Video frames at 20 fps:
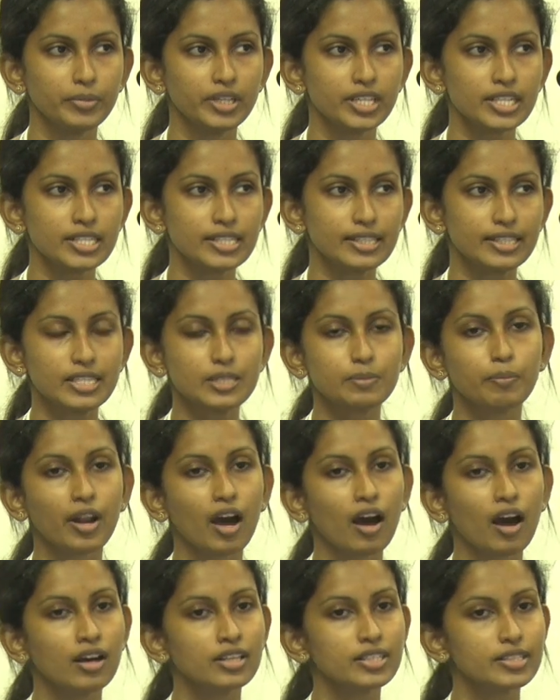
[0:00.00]
is these
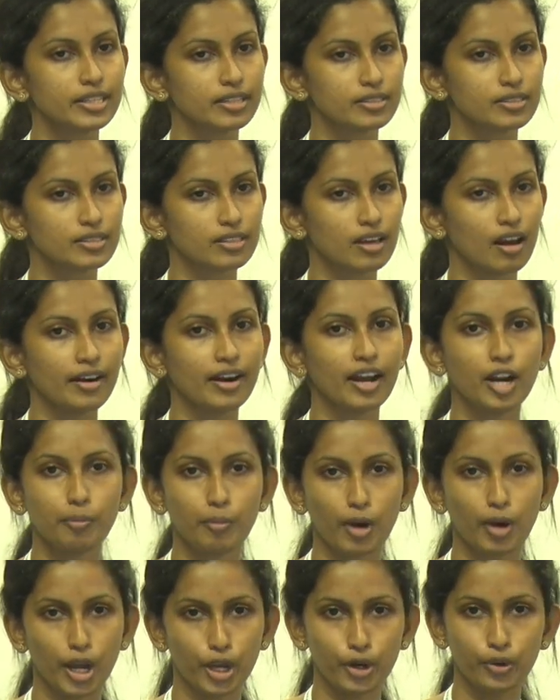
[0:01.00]
plastics are
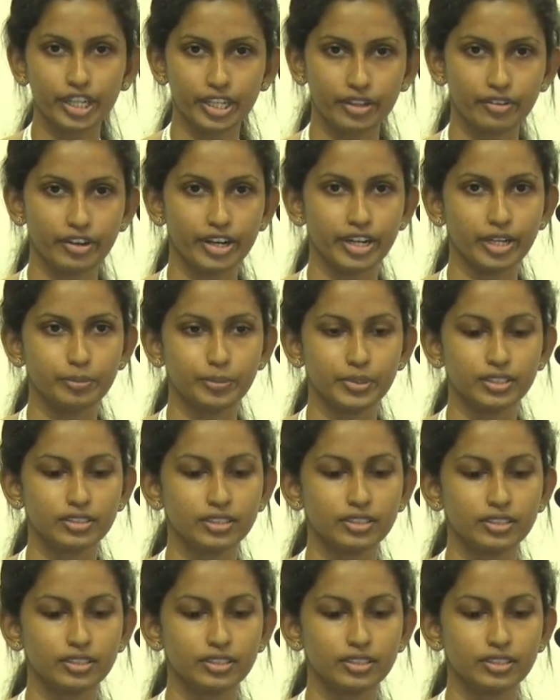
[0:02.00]
non-biodegradable.